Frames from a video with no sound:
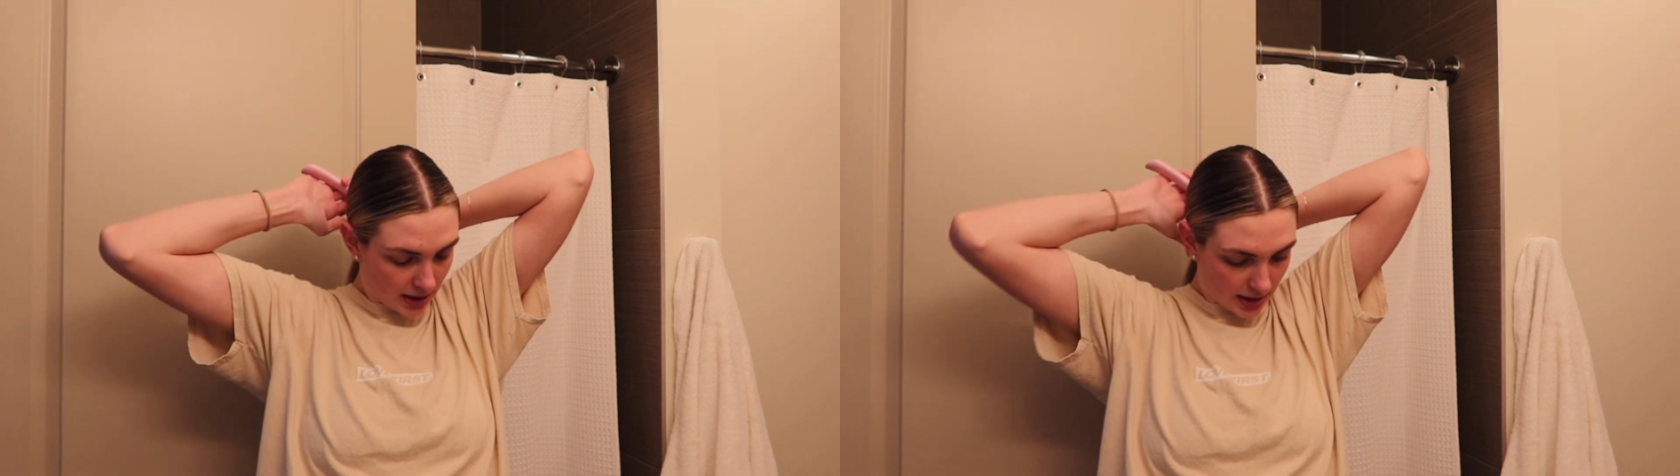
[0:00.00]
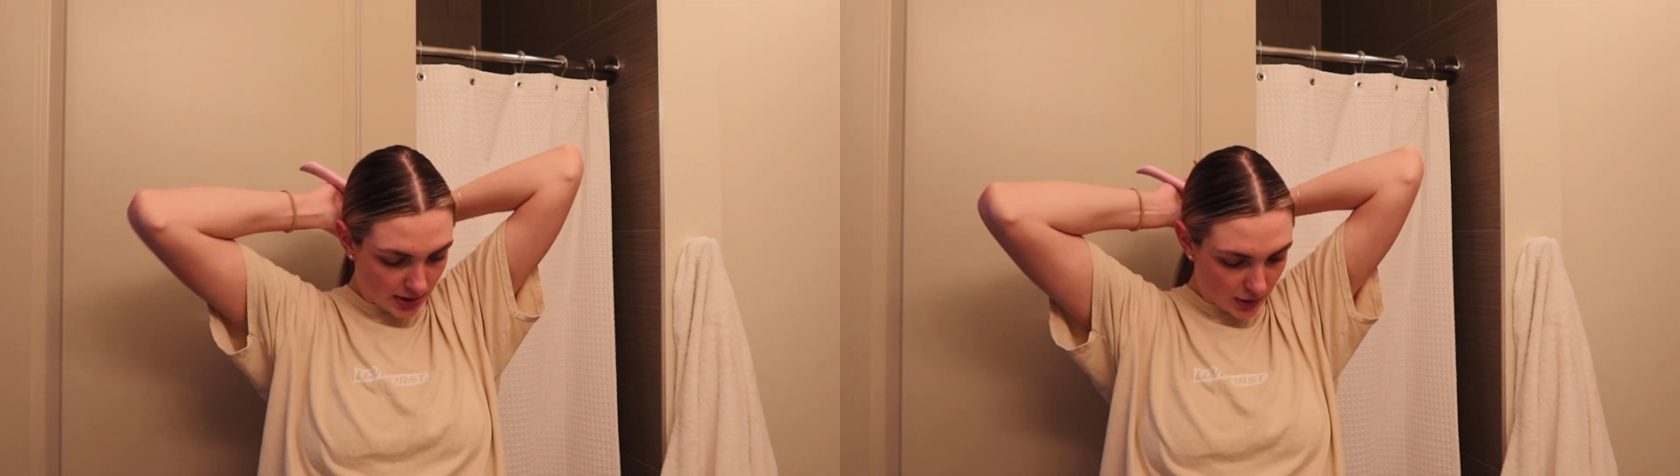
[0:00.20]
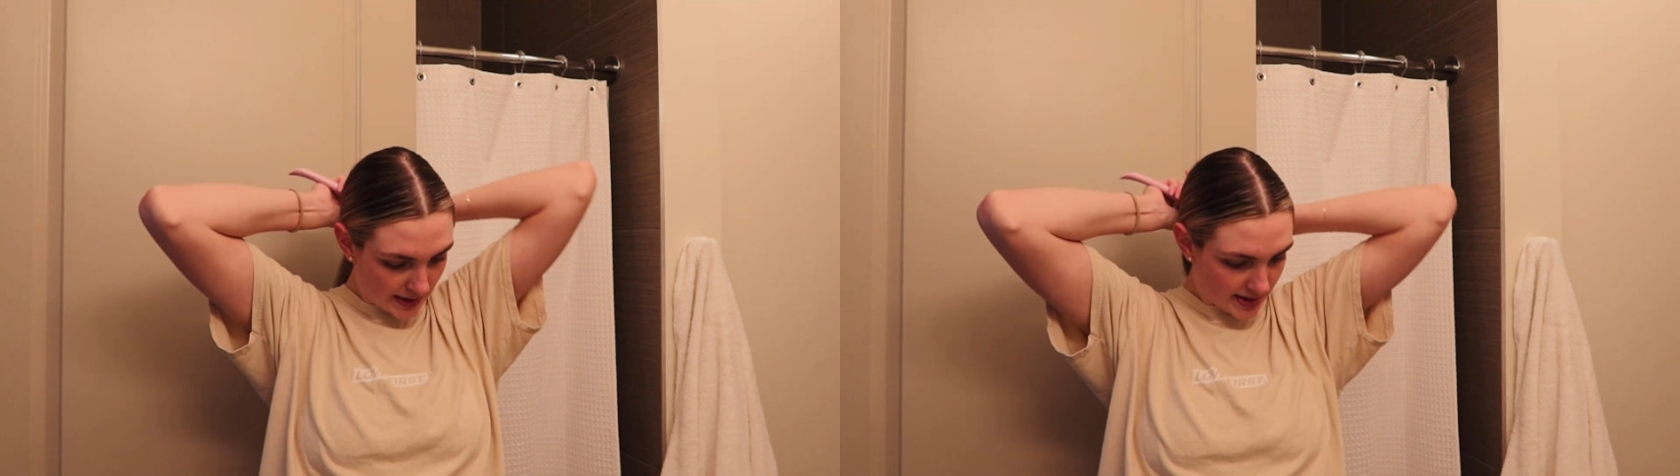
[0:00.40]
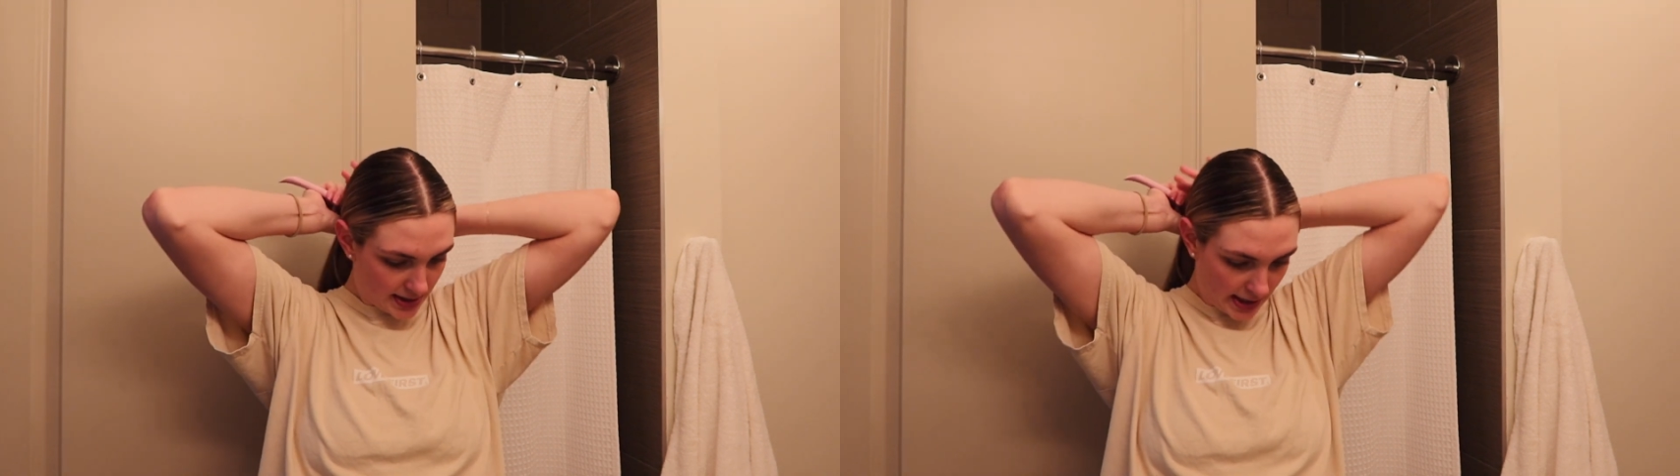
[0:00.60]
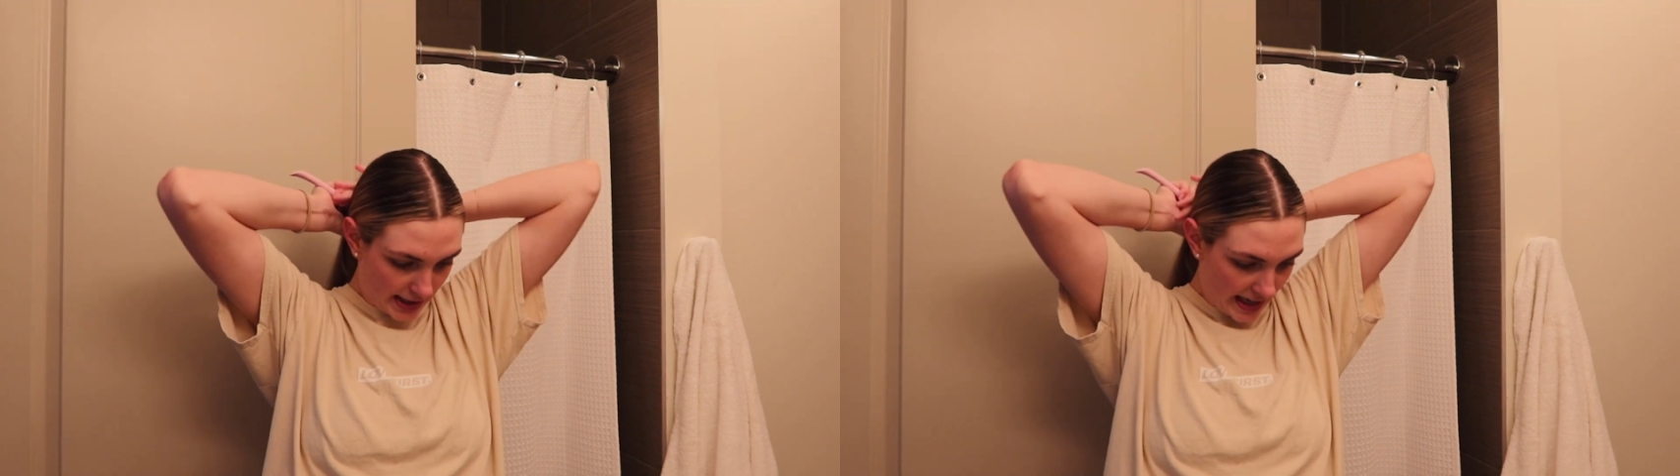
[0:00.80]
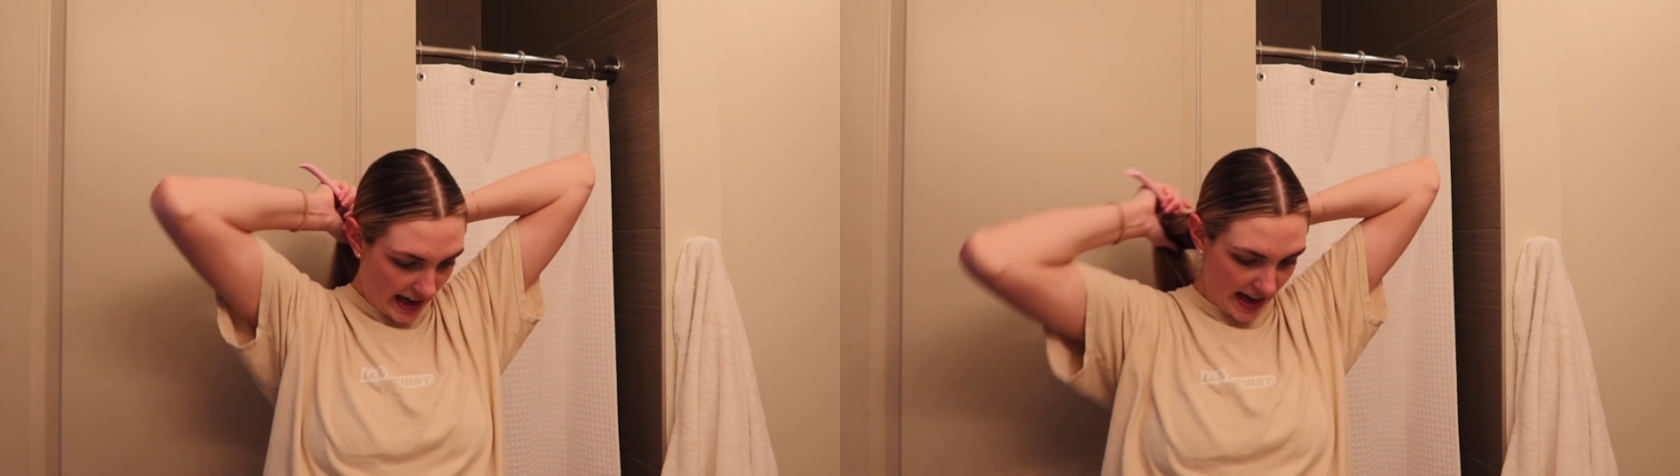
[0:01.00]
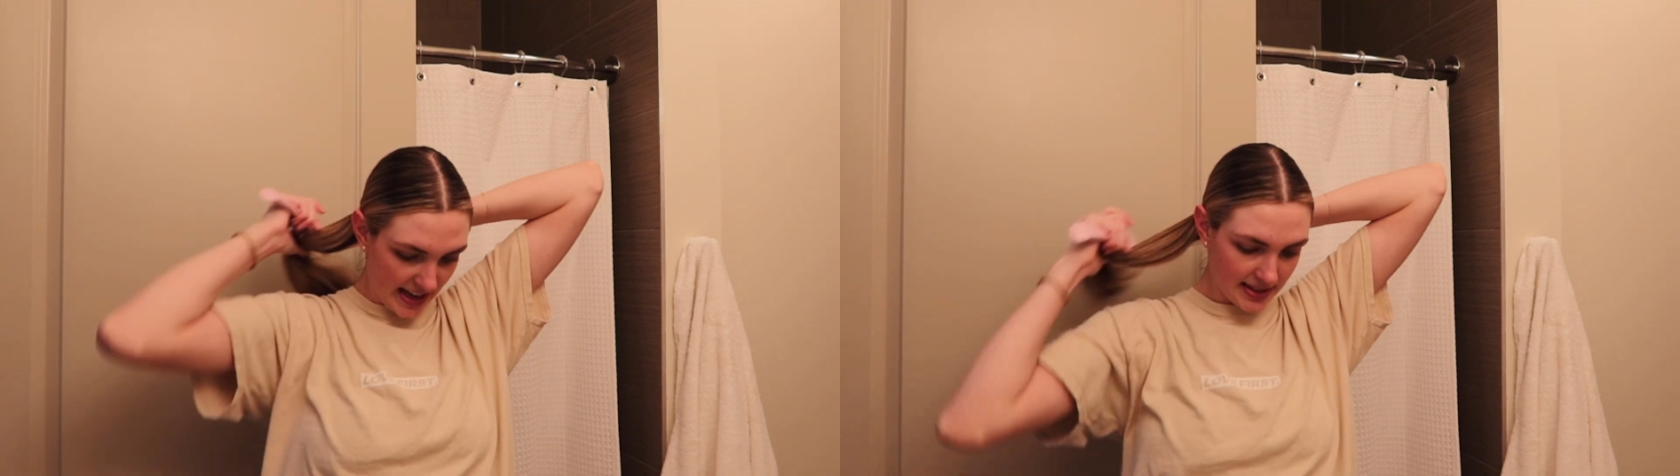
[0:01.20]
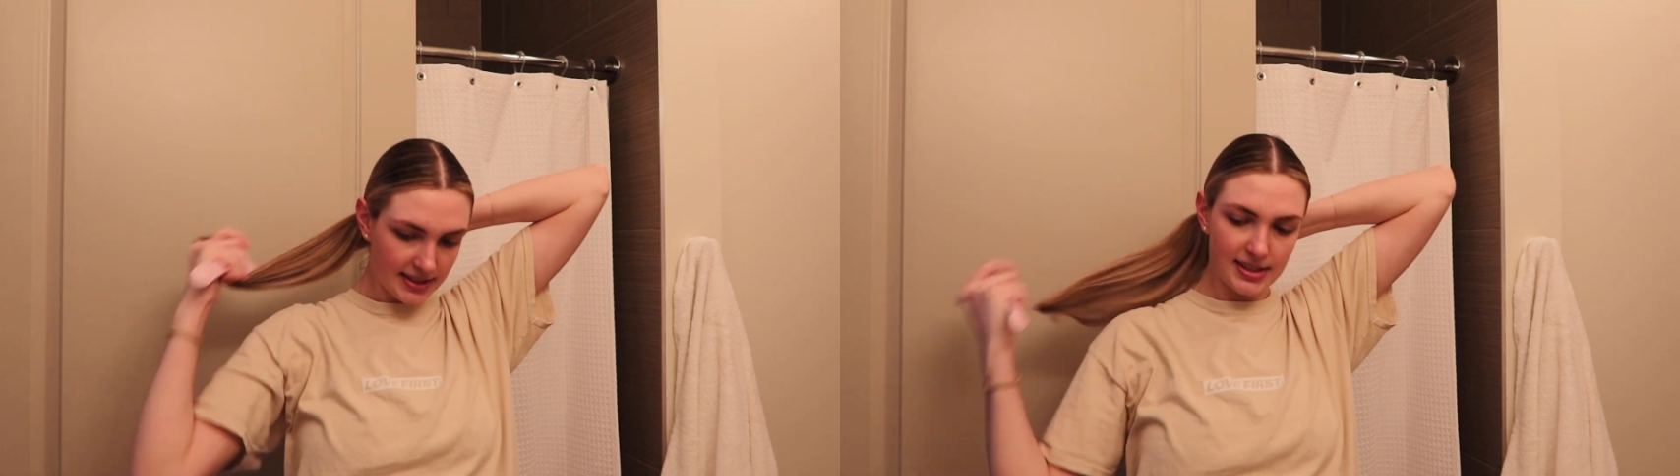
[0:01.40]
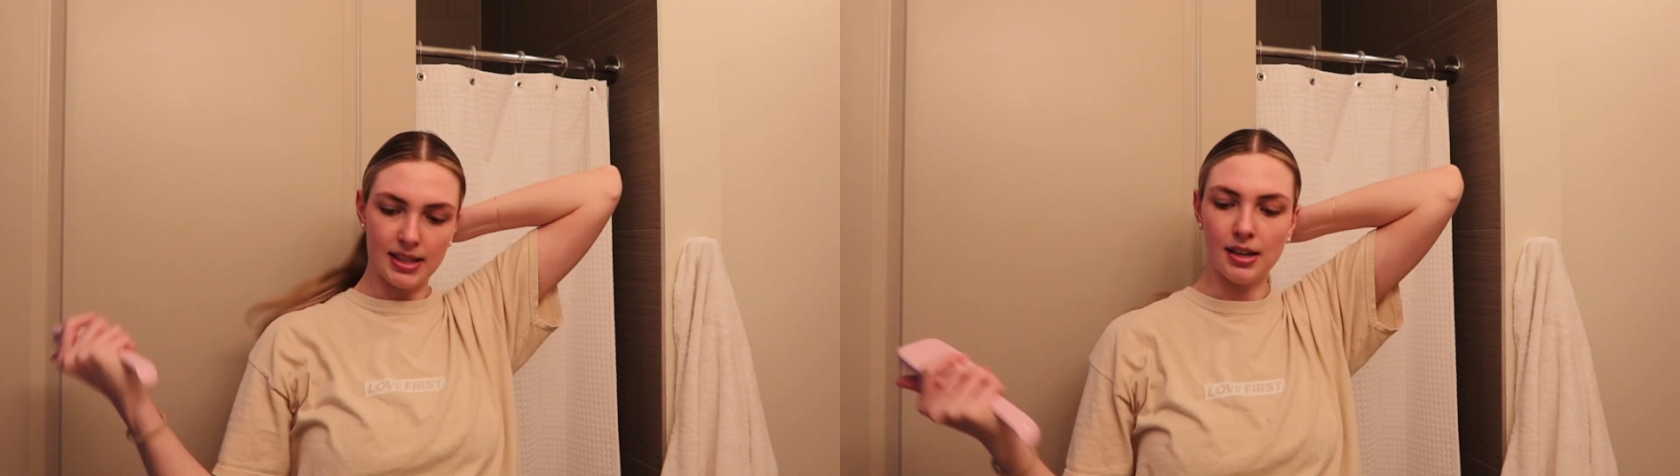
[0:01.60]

and doing study guides